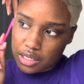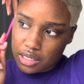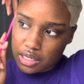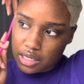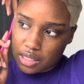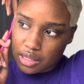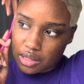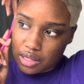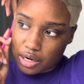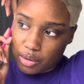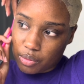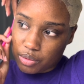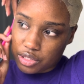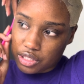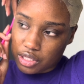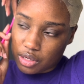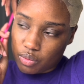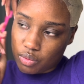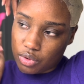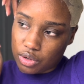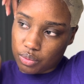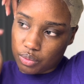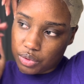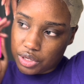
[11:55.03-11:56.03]
there was
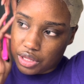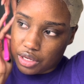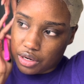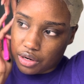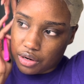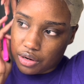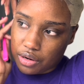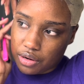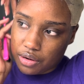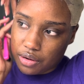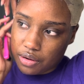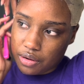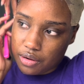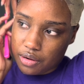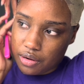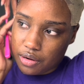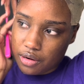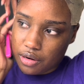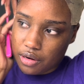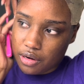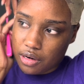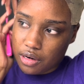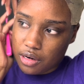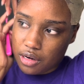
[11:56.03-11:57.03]
someone with her,
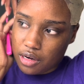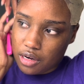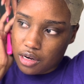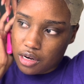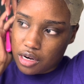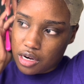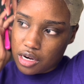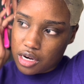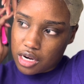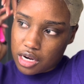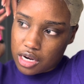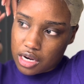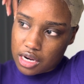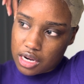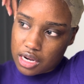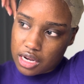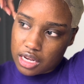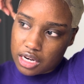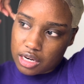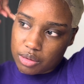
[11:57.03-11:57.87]
and